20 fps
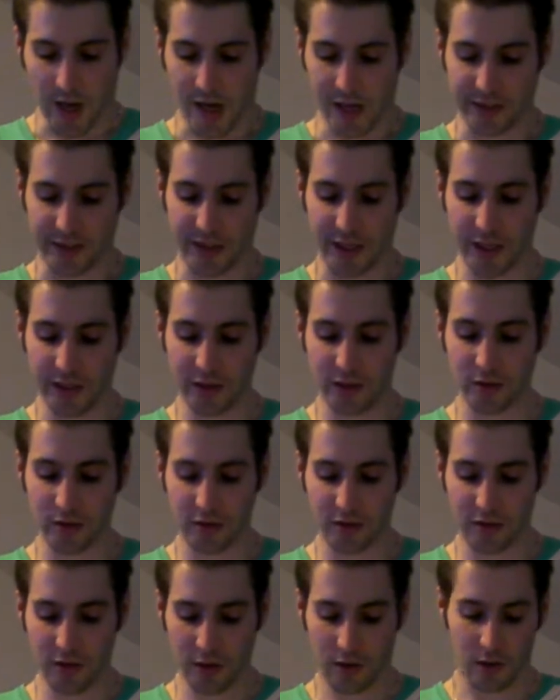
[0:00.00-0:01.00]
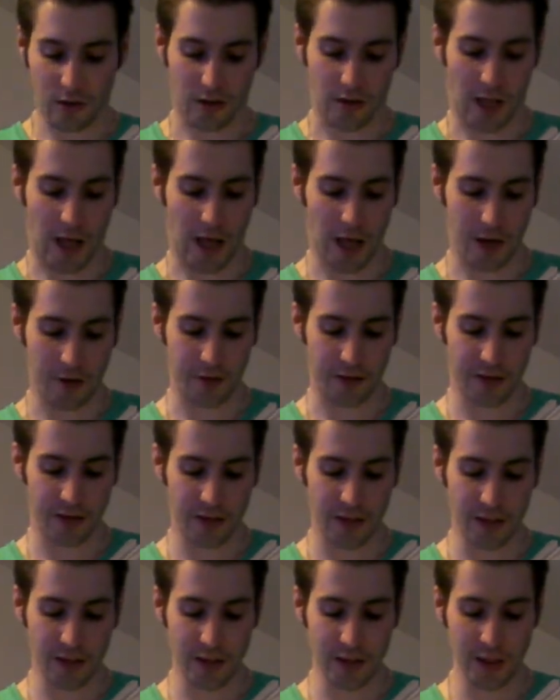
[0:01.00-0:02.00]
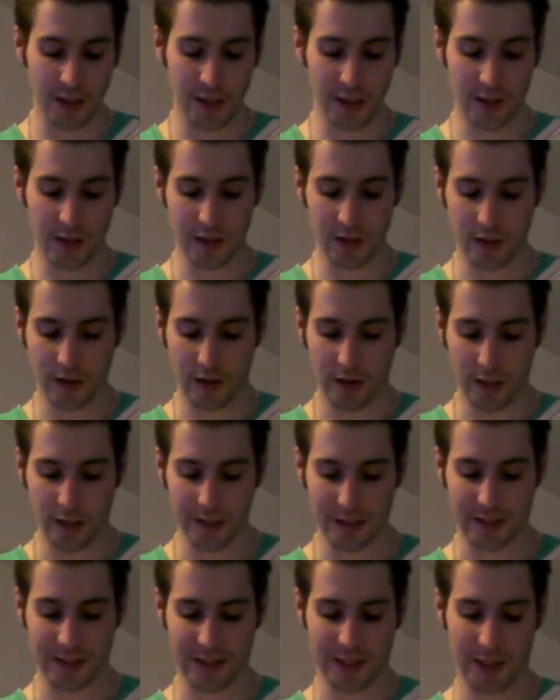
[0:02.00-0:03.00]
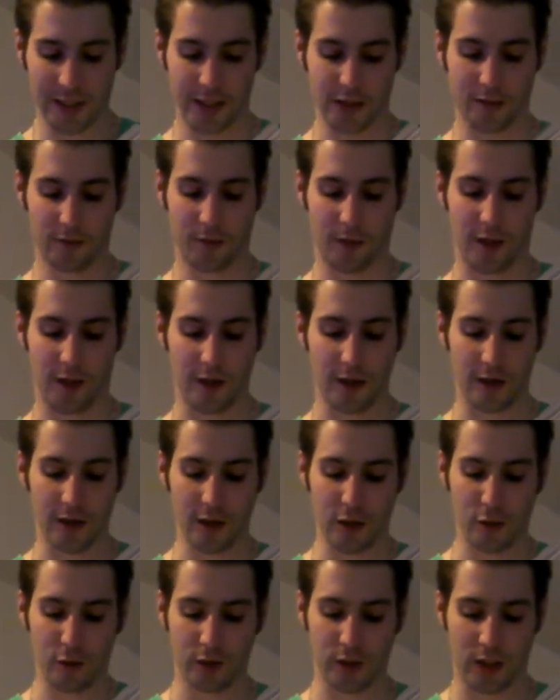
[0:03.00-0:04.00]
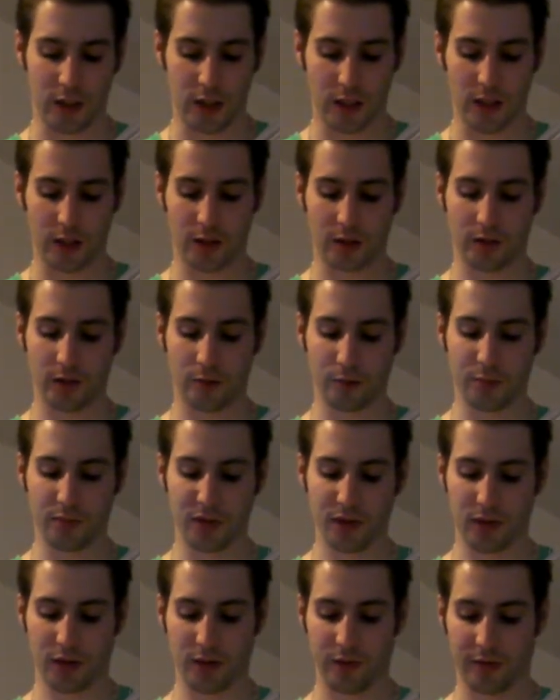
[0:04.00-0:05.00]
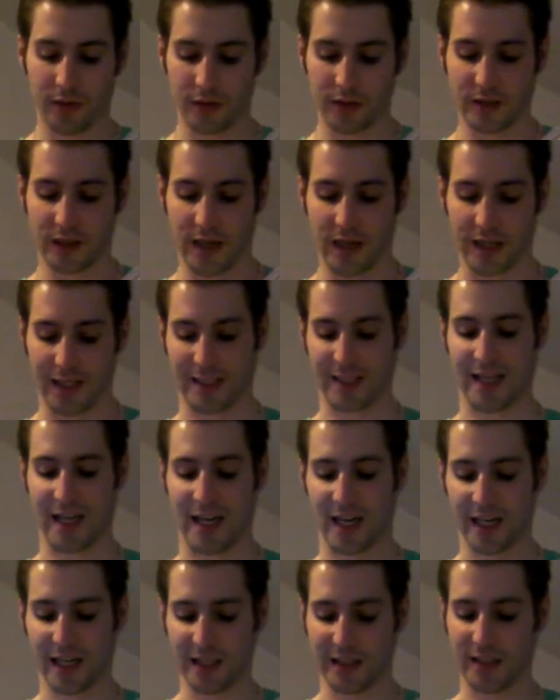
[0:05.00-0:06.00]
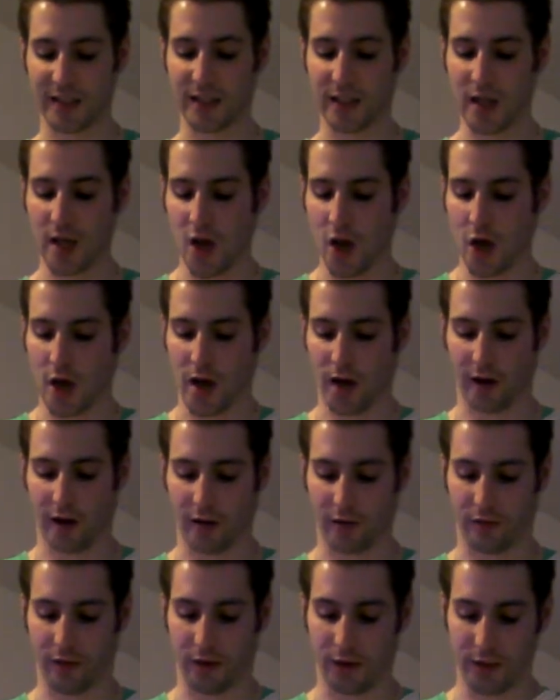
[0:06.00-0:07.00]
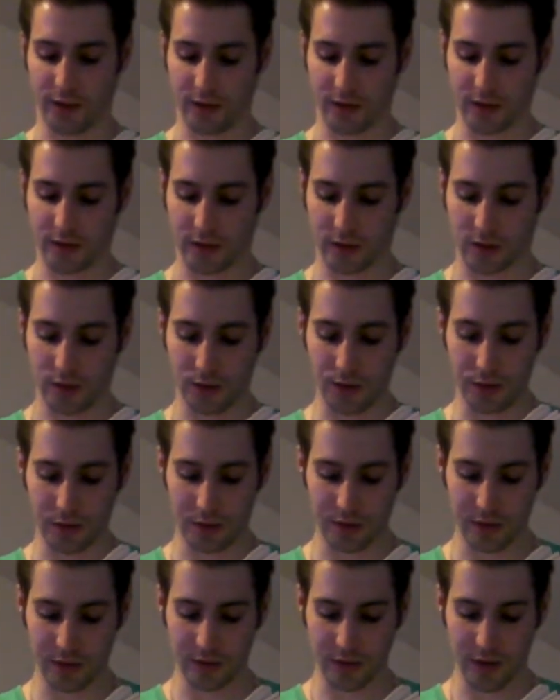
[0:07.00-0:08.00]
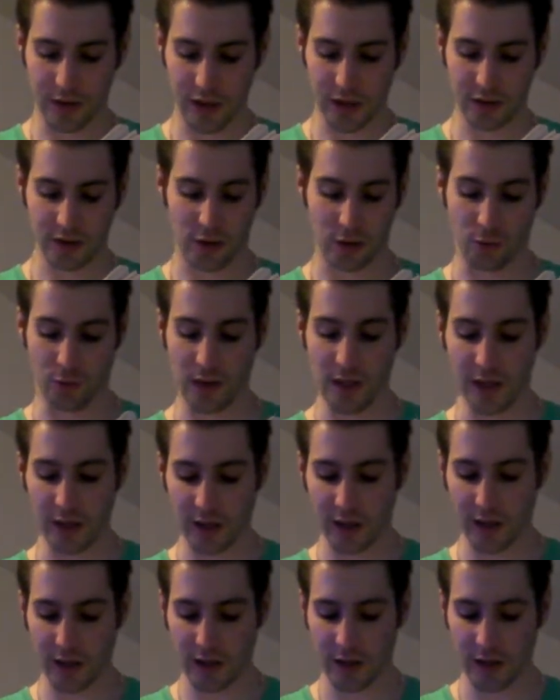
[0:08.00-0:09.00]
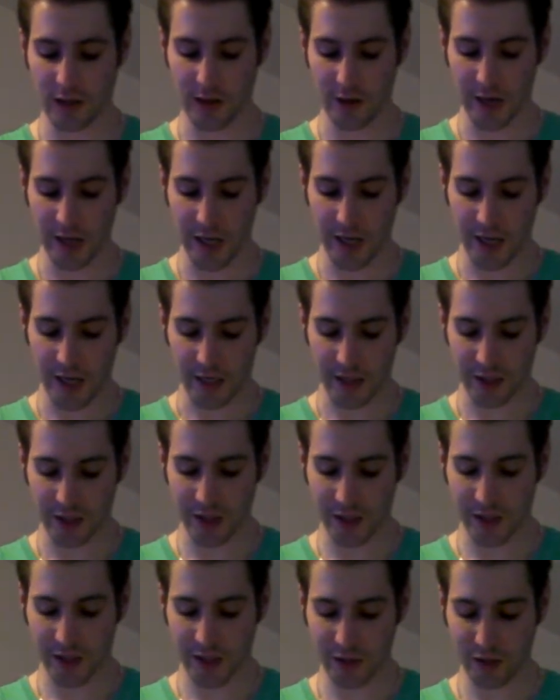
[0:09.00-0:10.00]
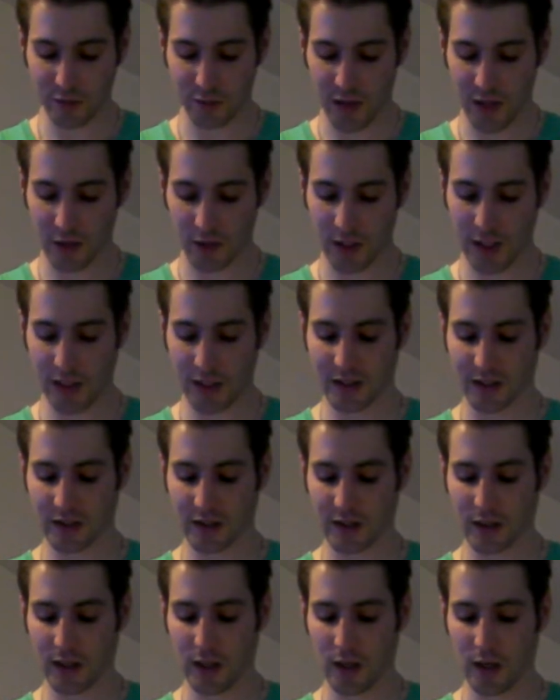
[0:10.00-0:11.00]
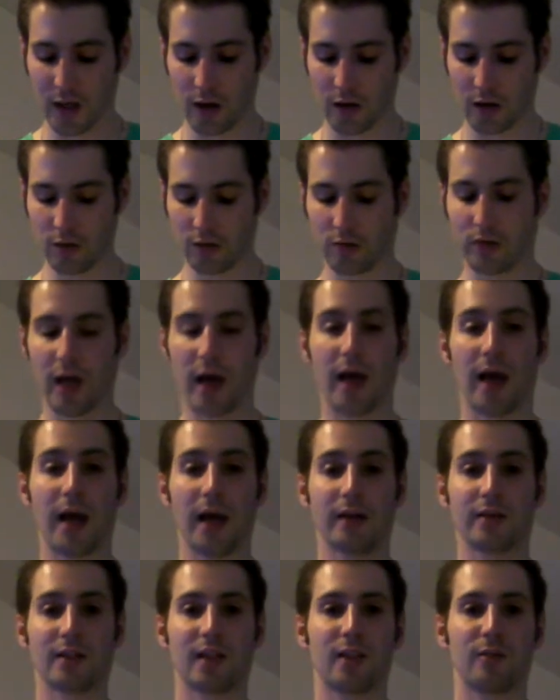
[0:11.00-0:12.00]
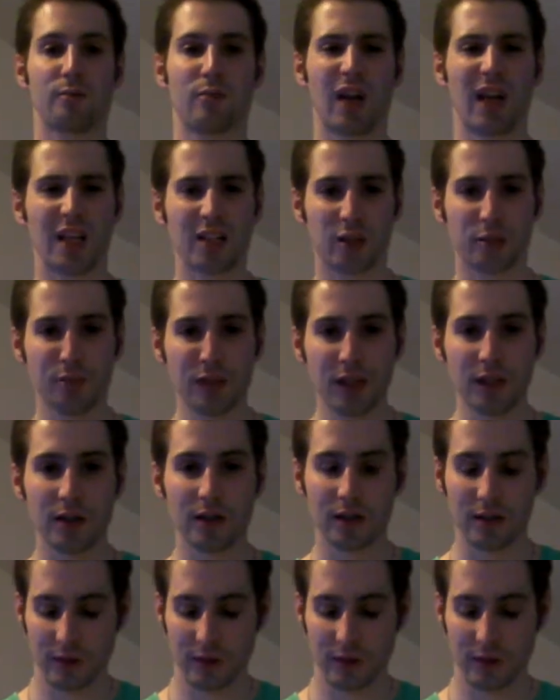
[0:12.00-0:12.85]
and yet you saw how she thanked me with her so beautiful dying eyes, her voice too, so weak, and she kissed my wrath old hand and blessed me.